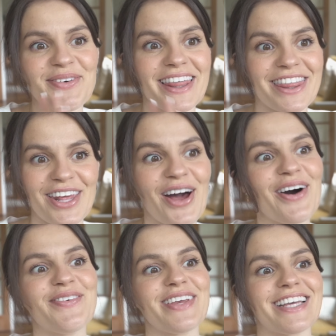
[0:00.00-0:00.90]
with it
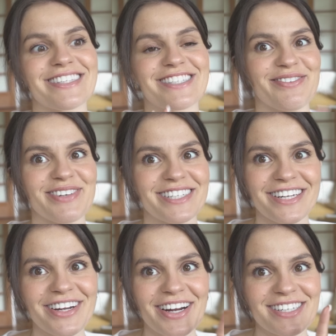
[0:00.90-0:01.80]
all because too much
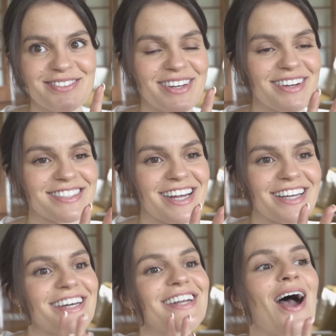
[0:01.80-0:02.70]
sugar, as we know, is
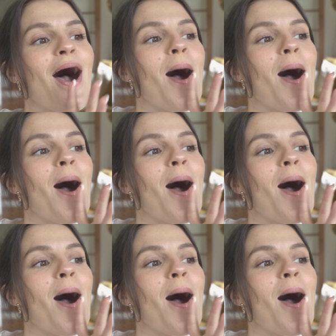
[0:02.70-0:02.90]
not good.